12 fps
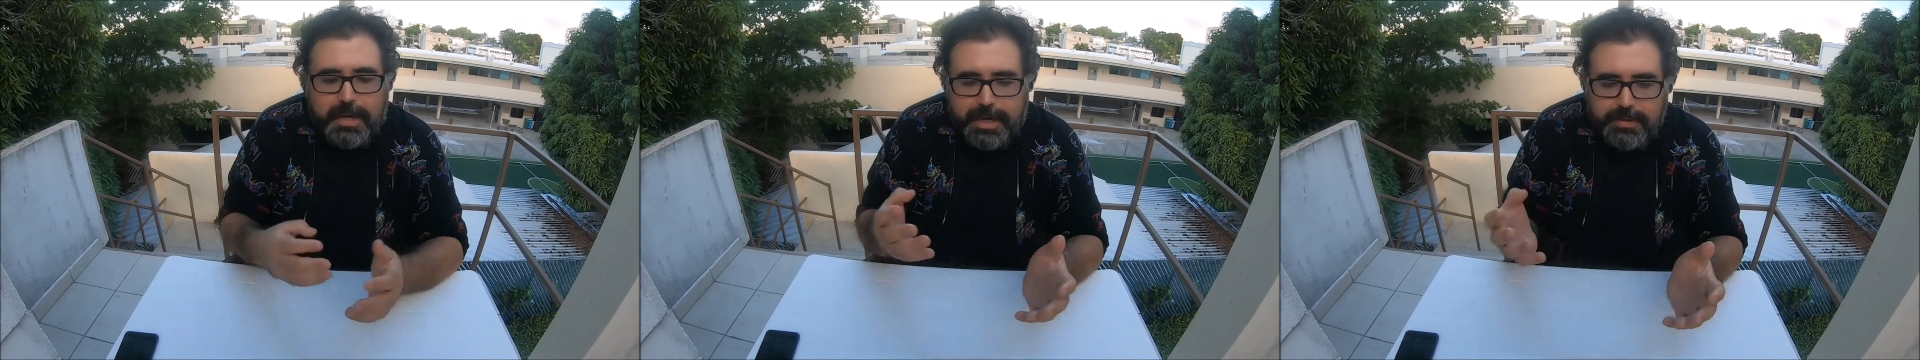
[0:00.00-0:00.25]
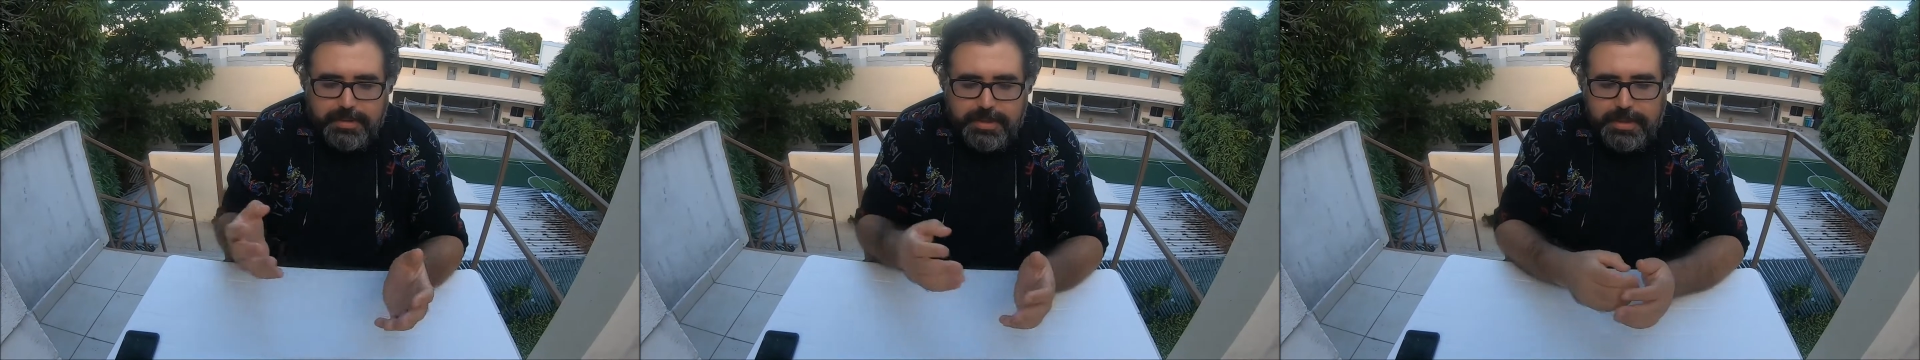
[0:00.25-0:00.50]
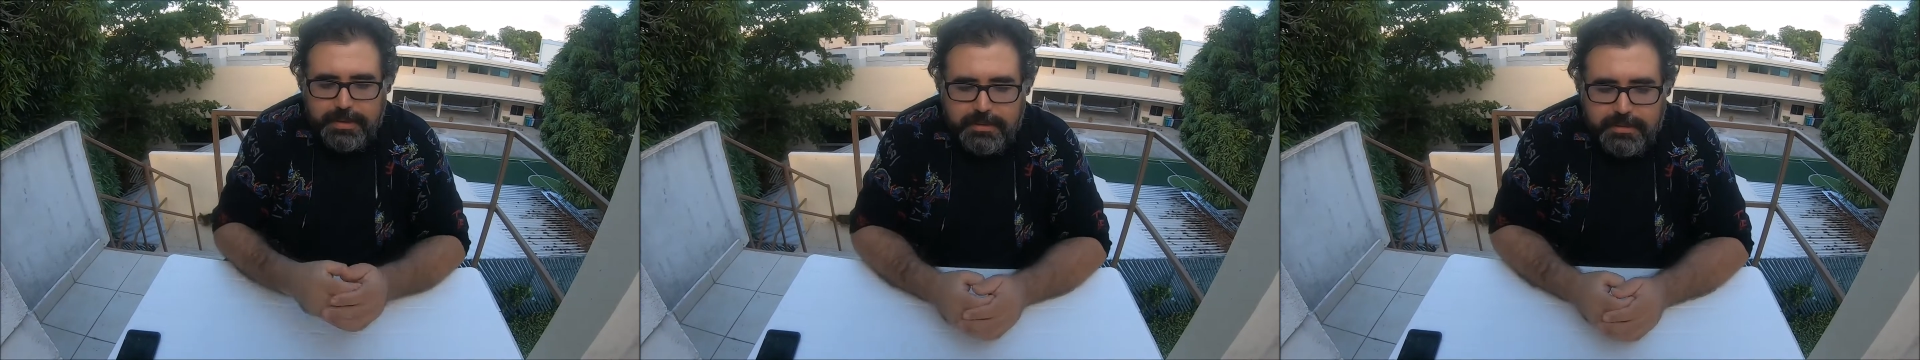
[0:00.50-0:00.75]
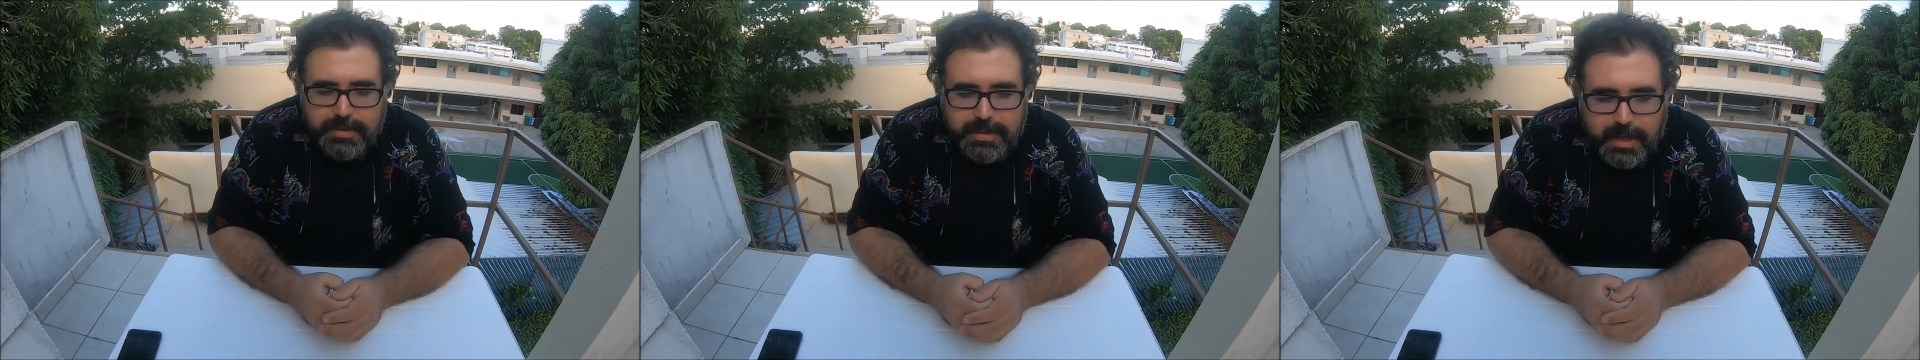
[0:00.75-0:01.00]

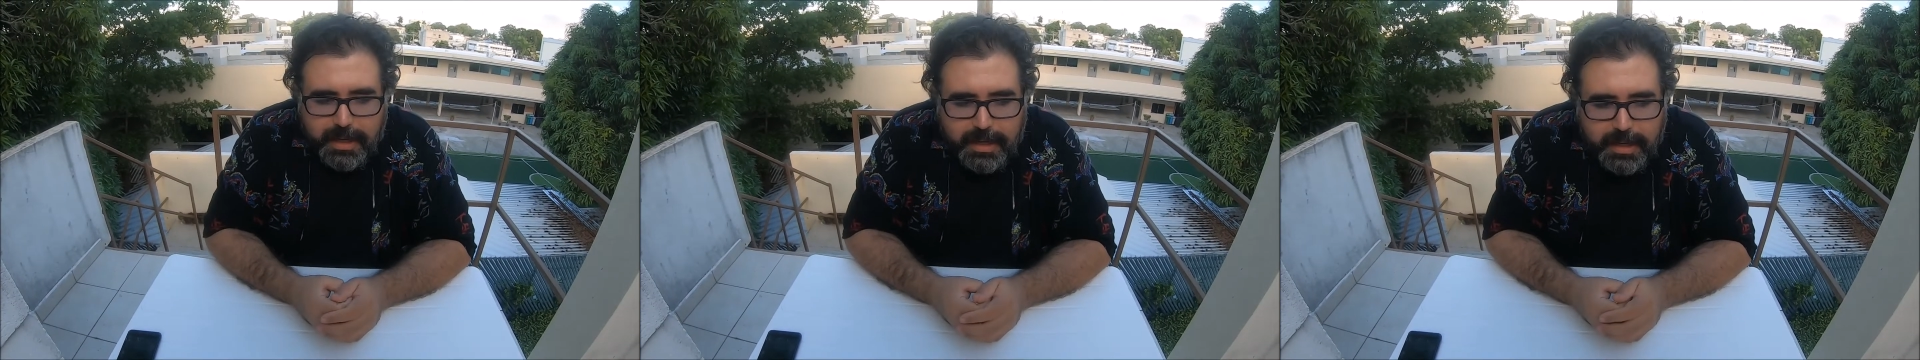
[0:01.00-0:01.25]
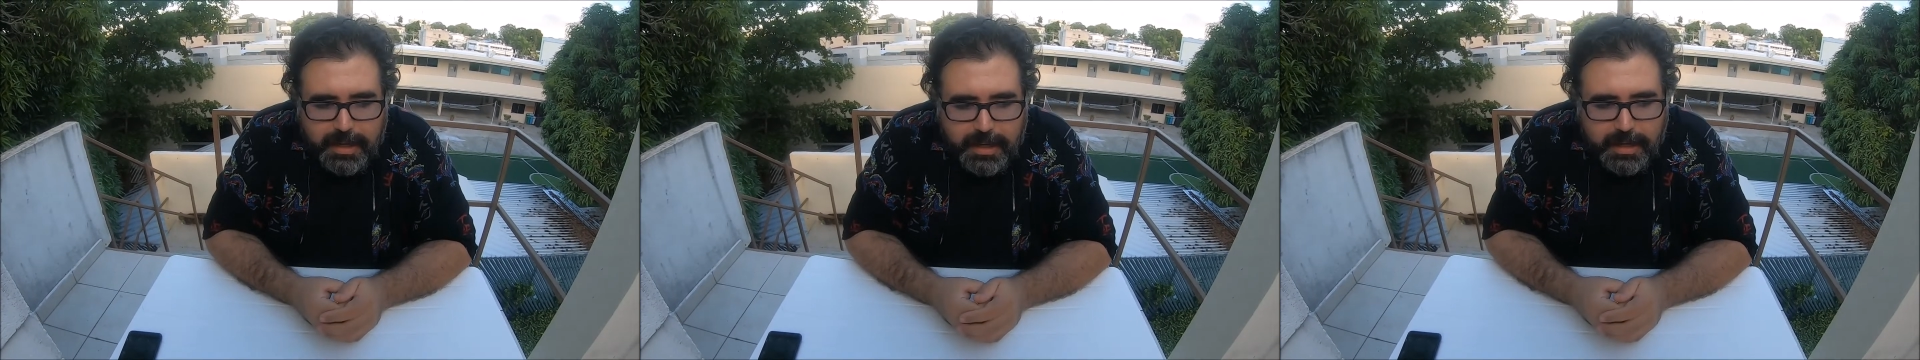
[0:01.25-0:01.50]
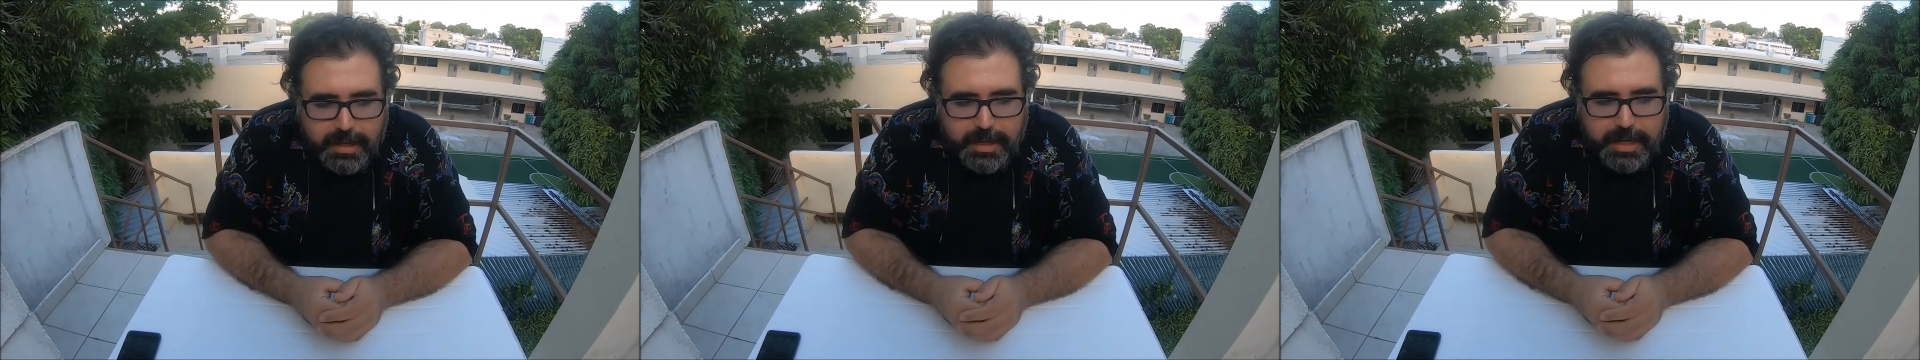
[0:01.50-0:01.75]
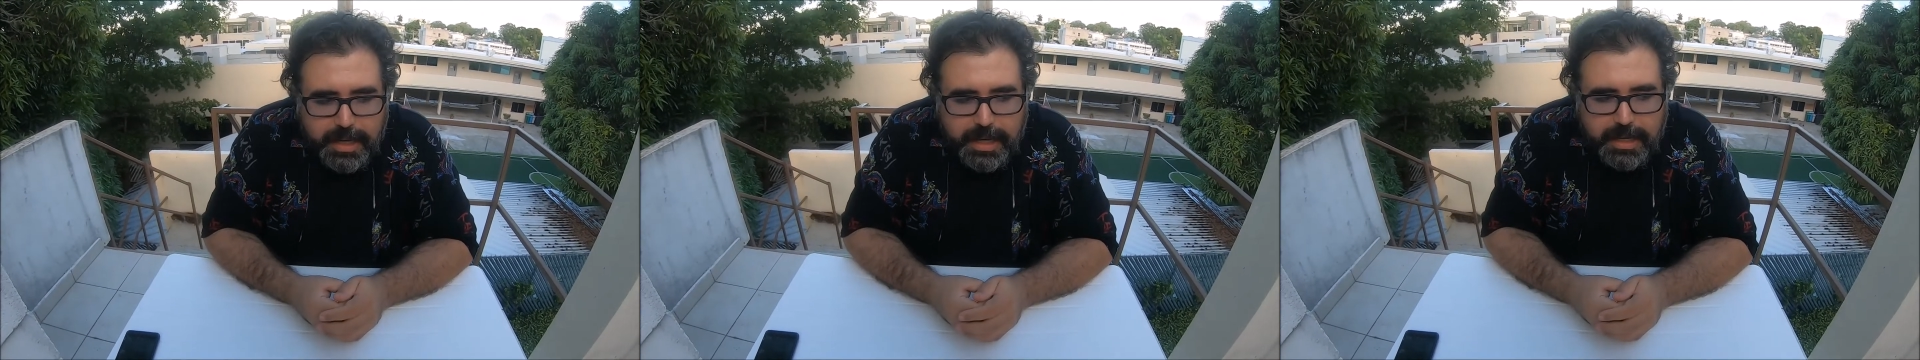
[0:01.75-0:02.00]
milestones,
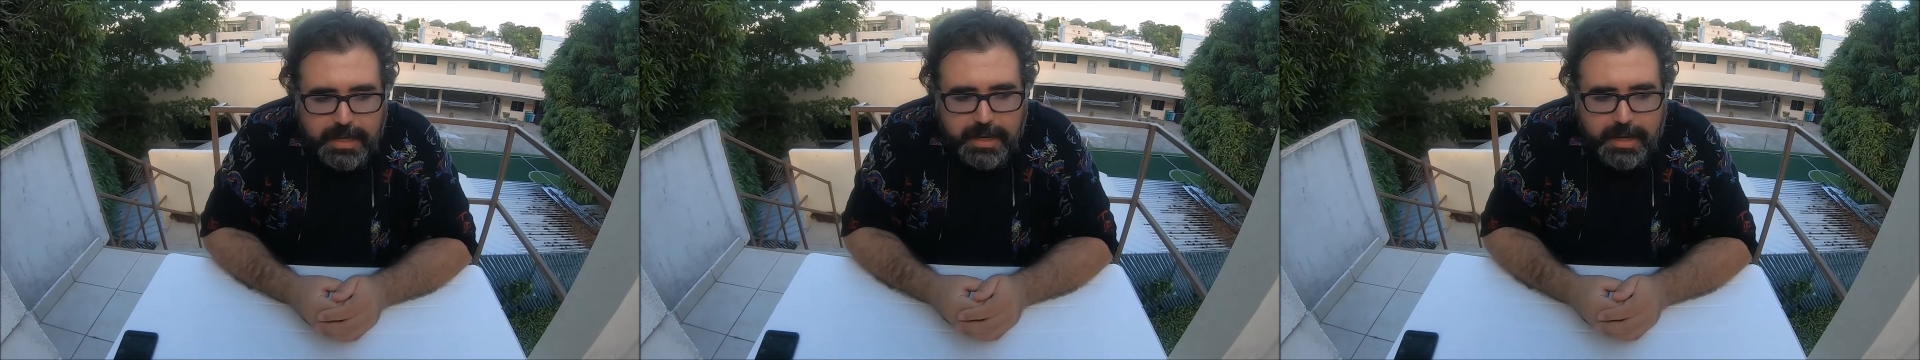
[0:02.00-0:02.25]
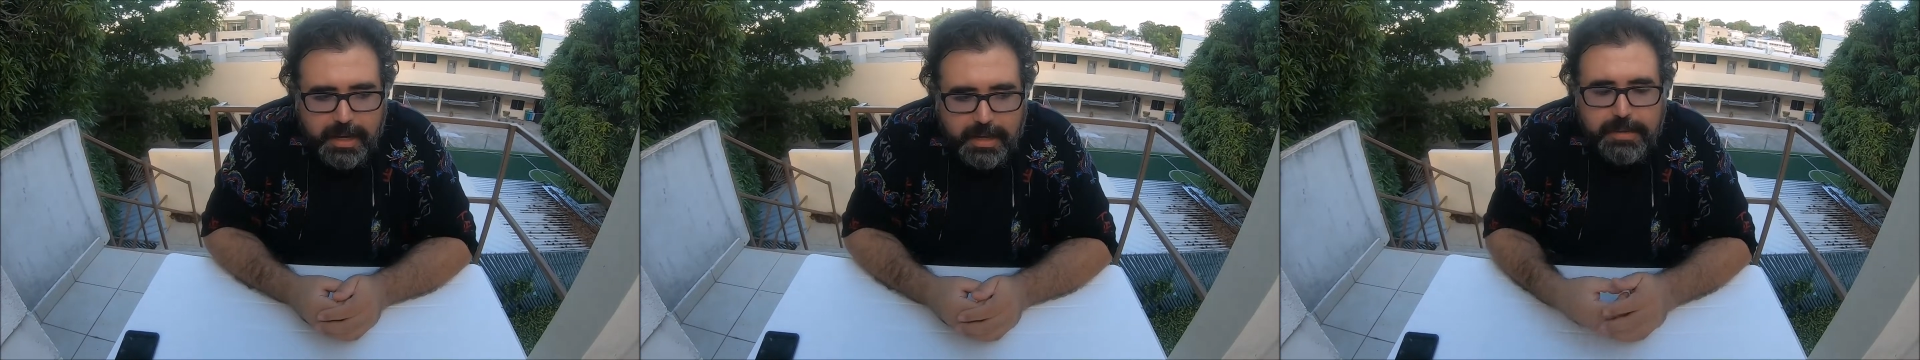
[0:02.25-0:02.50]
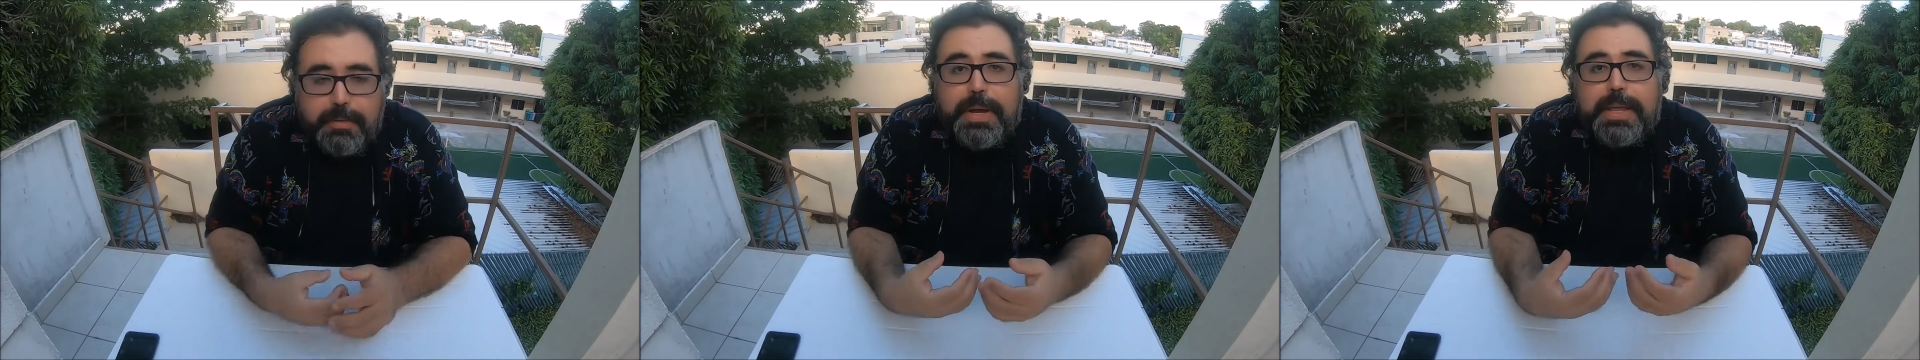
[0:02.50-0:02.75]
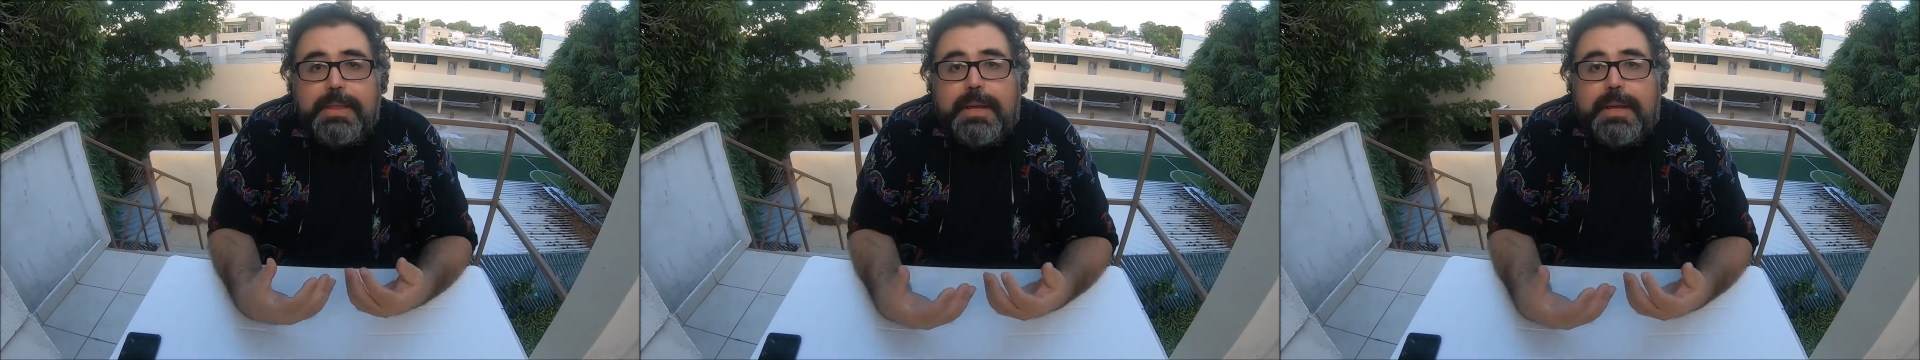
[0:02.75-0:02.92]
in the way,